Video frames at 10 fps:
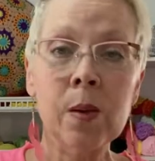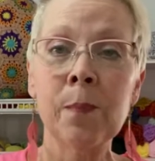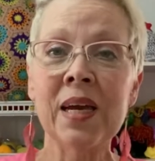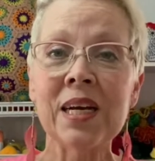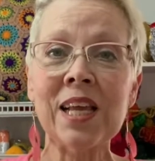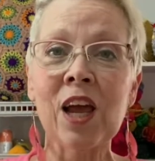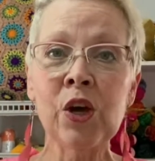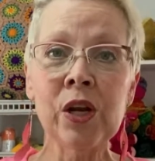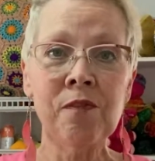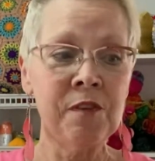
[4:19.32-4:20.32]
Because I
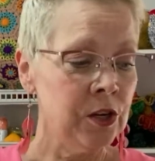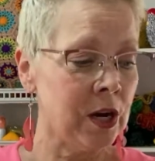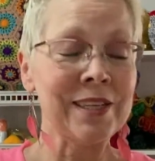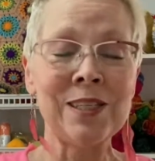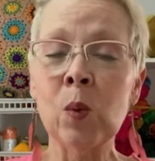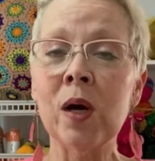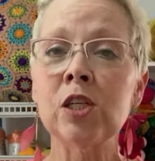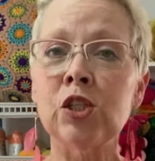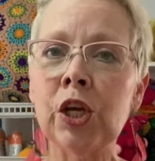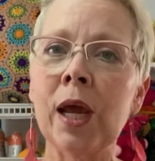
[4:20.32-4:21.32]
couldn't figure, I didn't want to
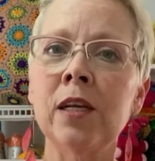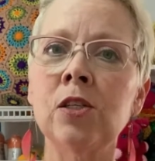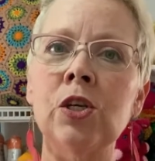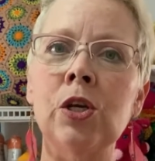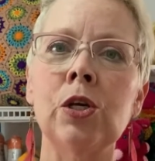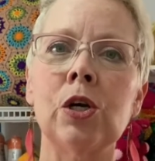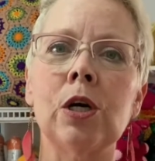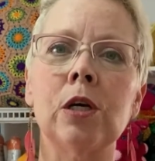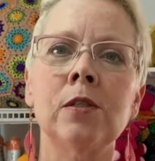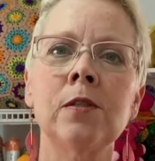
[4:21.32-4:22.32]
change
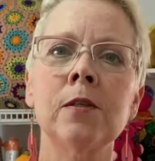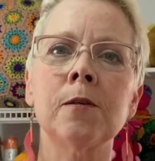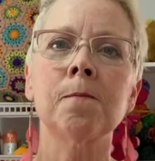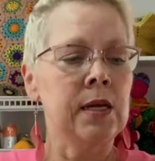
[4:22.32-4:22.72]
yarns.